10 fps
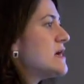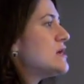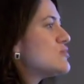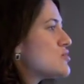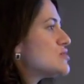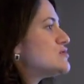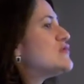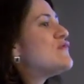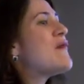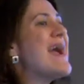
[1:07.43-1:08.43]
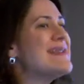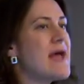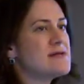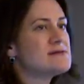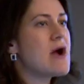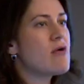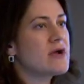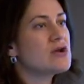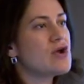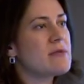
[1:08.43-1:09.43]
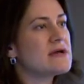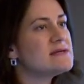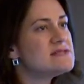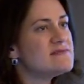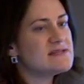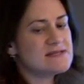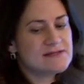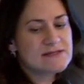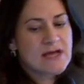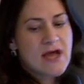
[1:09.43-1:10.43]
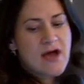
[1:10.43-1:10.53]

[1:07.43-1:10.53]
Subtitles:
in order to finance our economic activities.